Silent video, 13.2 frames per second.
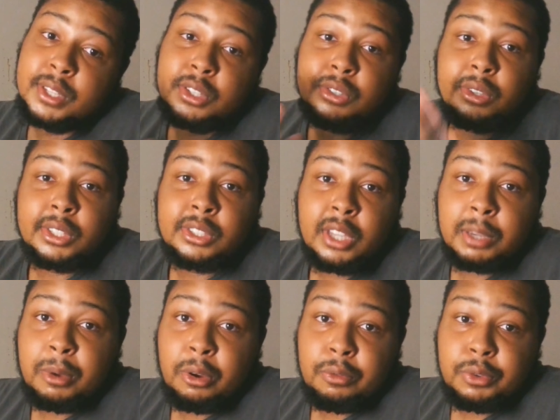Did you like, dislike
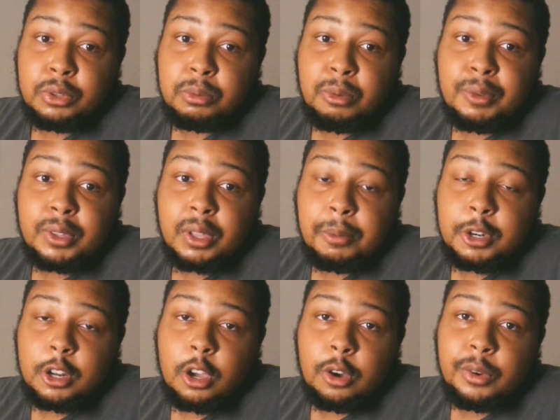my review of the movie? Let me
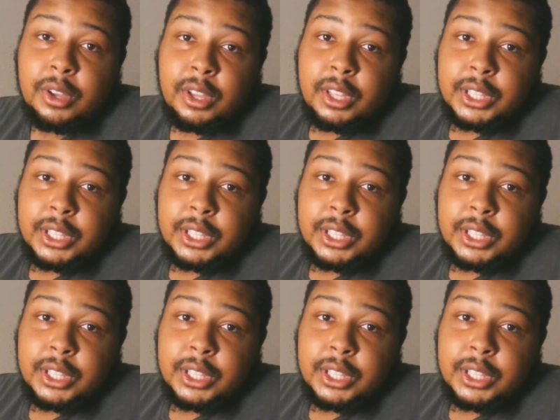know.